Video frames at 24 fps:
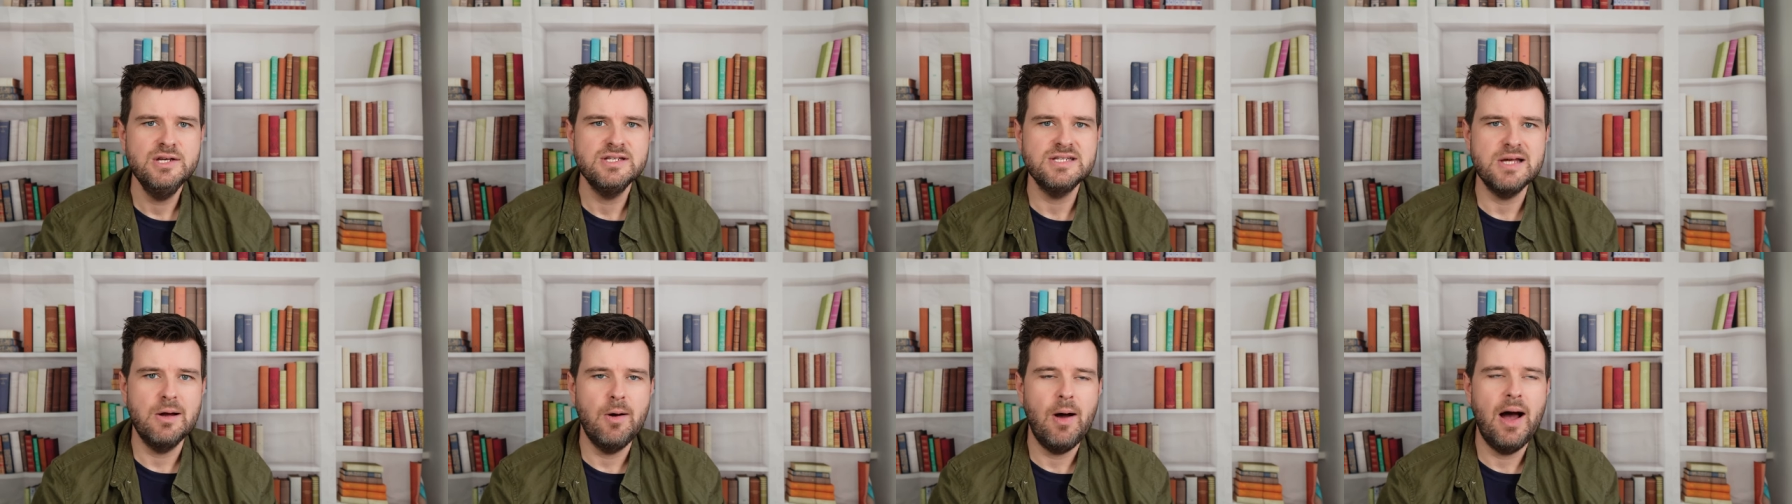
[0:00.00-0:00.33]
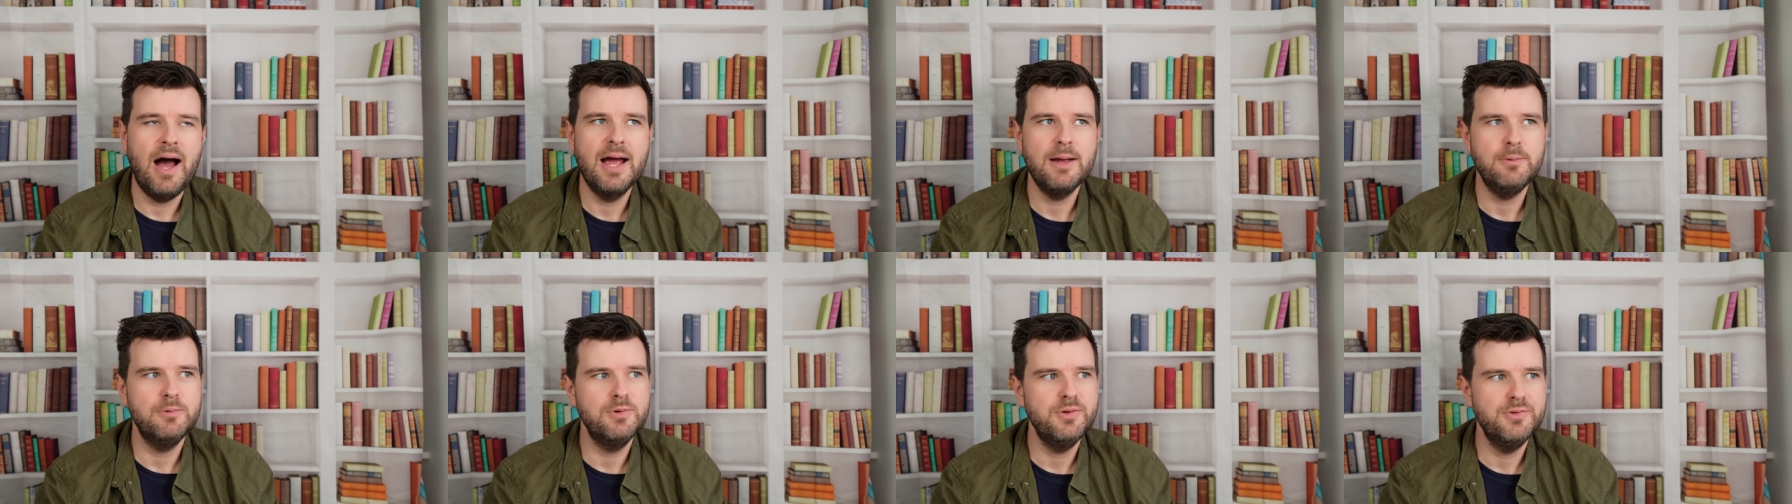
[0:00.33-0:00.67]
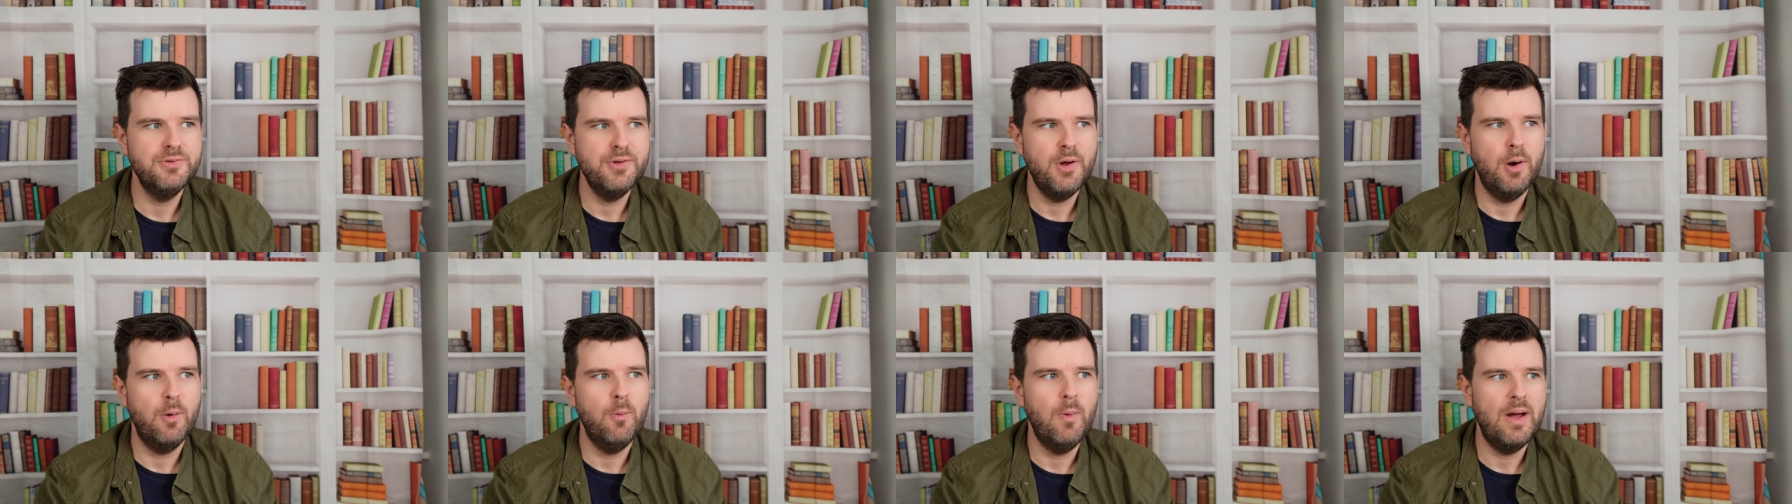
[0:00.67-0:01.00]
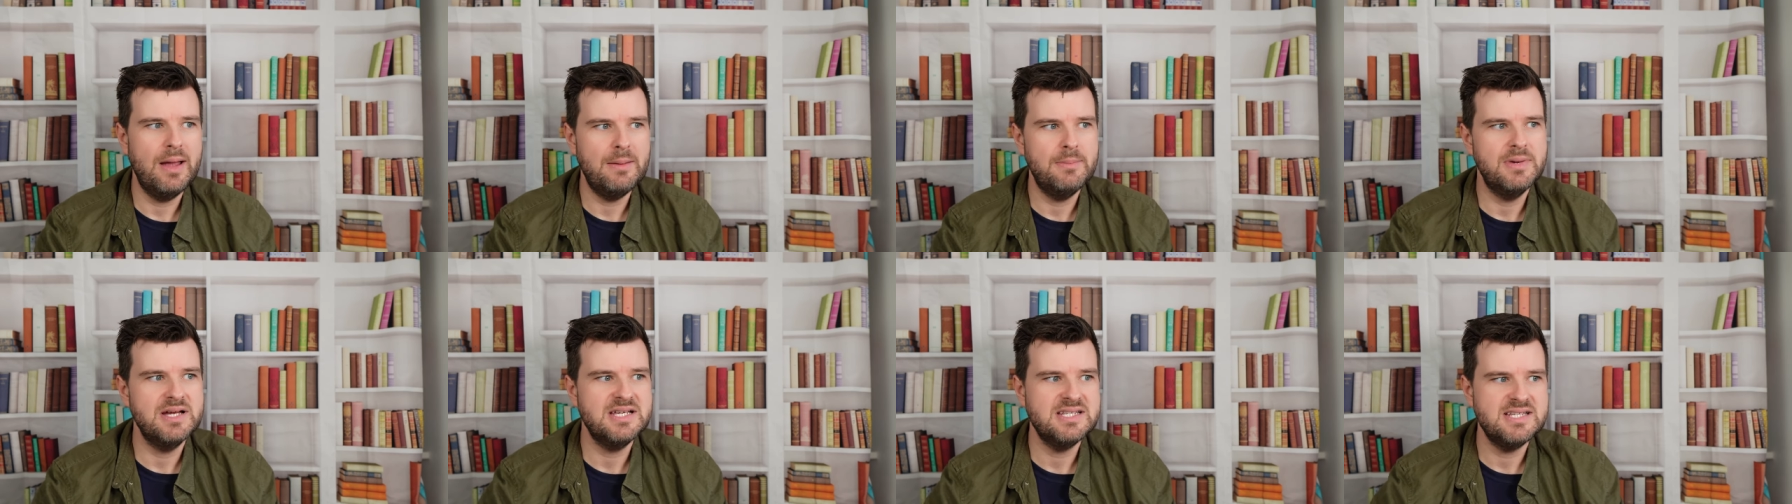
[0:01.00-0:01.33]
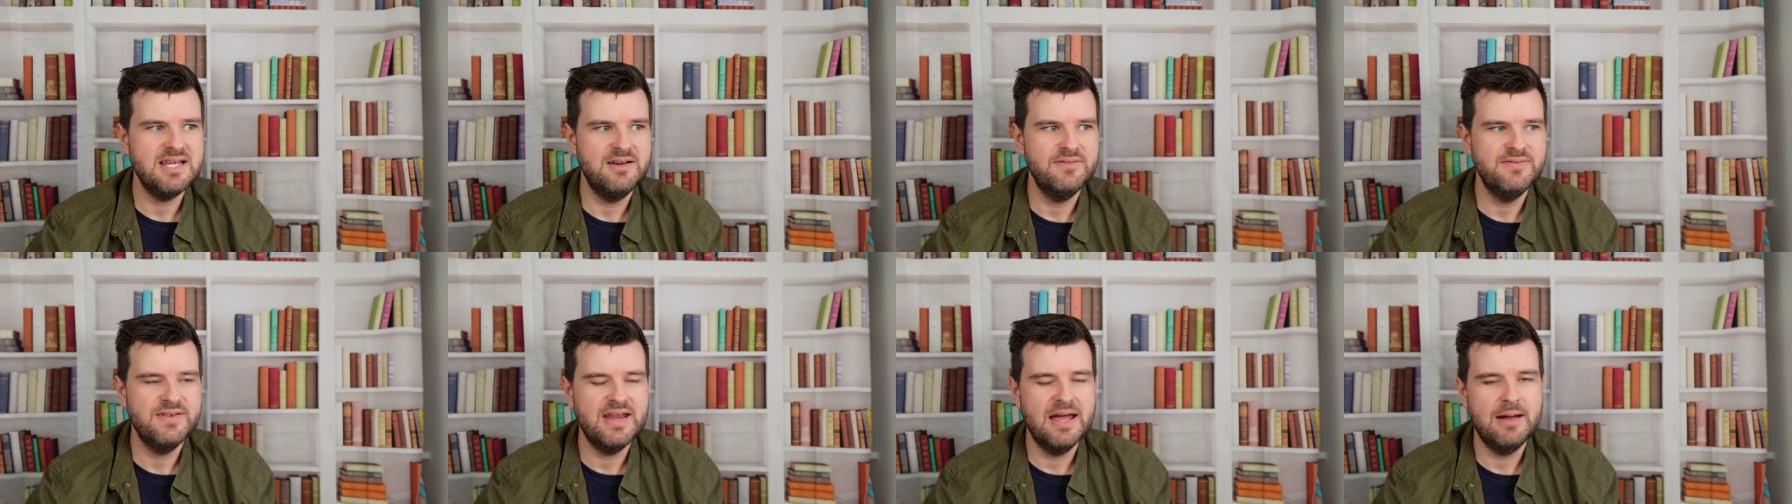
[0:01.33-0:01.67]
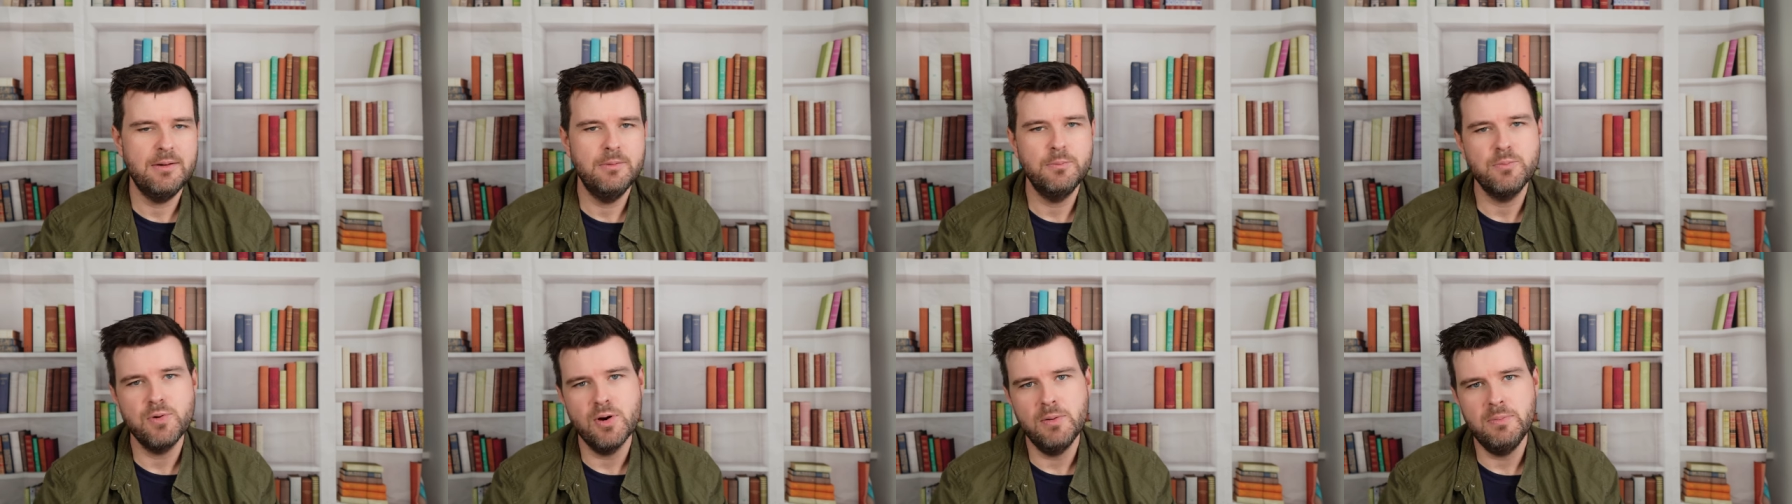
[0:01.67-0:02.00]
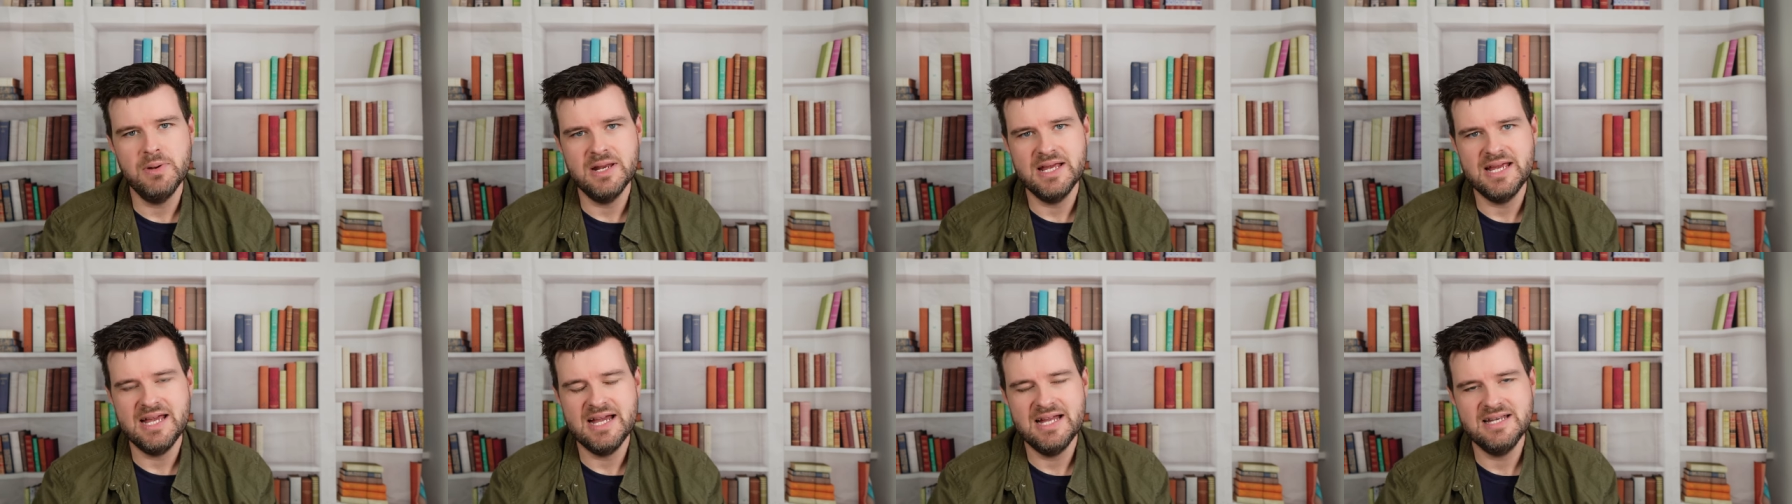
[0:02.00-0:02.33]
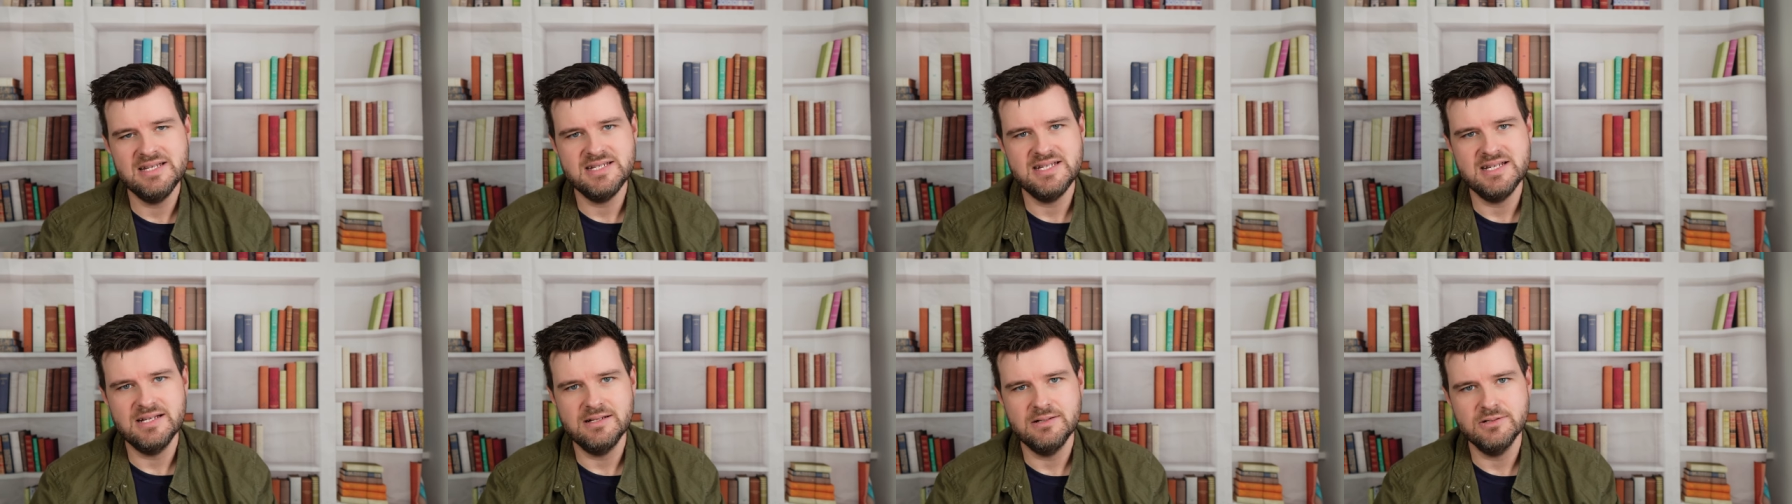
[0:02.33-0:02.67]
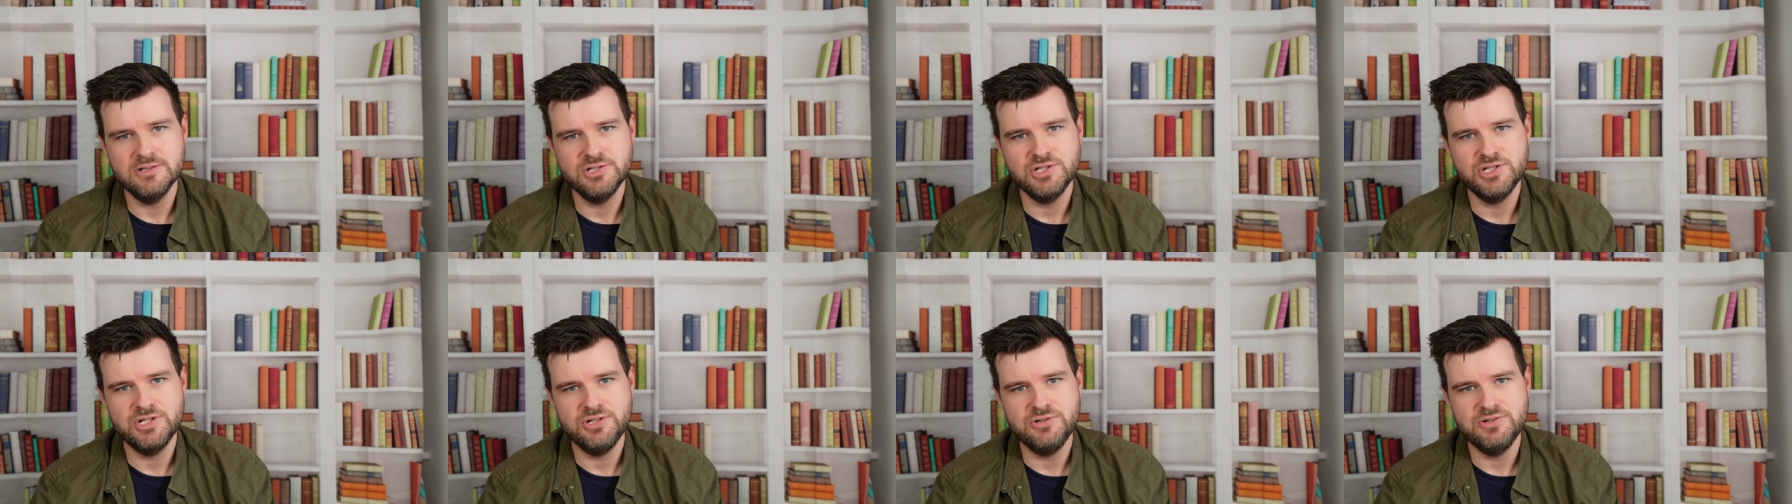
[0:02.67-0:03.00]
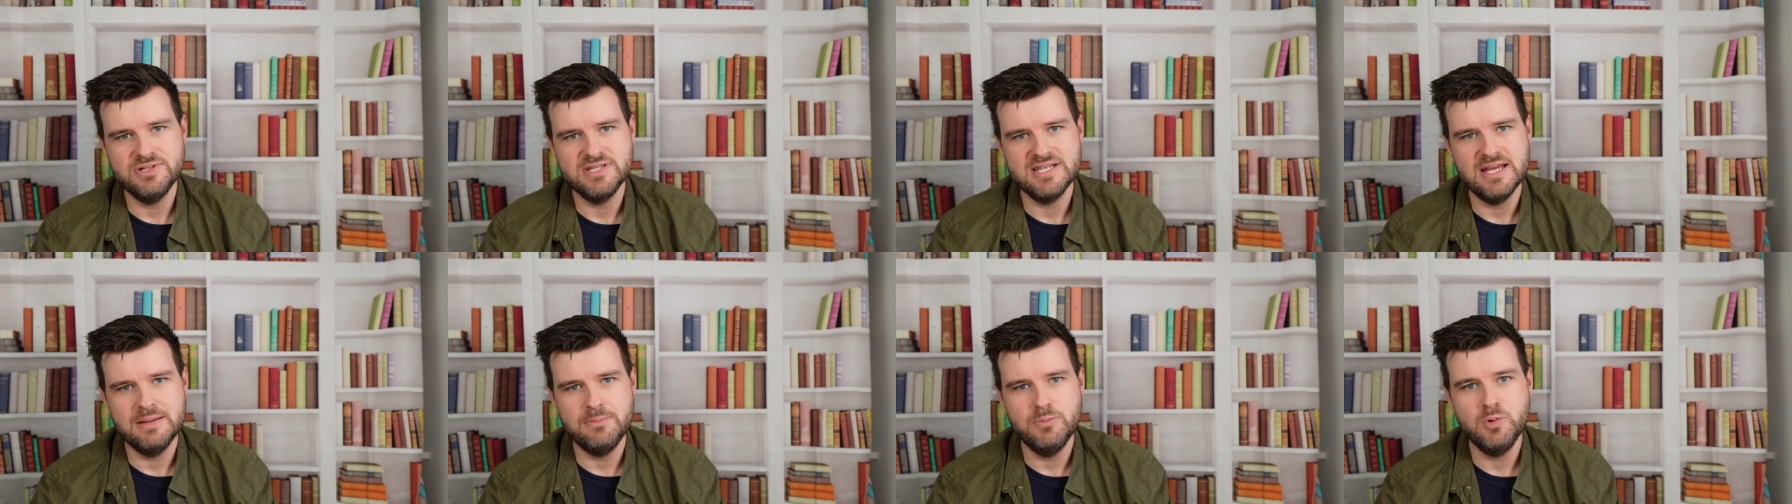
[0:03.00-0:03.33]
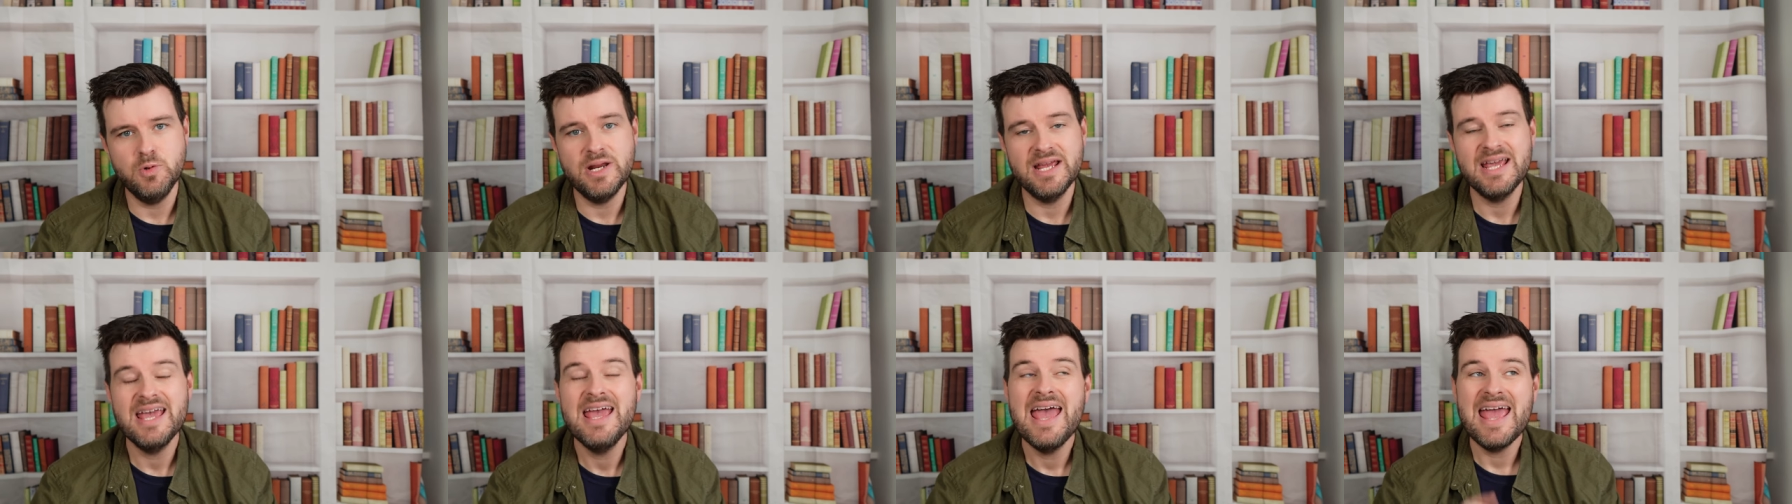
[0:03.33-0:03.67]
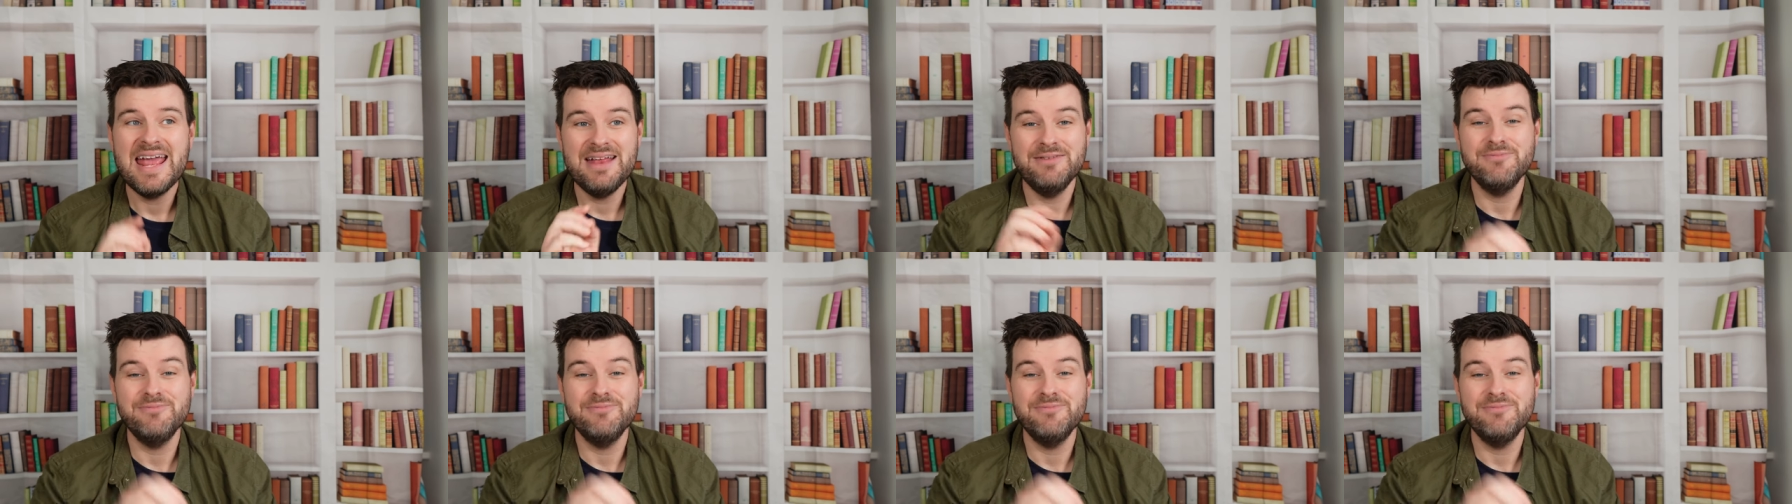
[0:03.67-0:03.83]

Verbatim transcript: So I will not weigh myself now probably until Tuesday morning.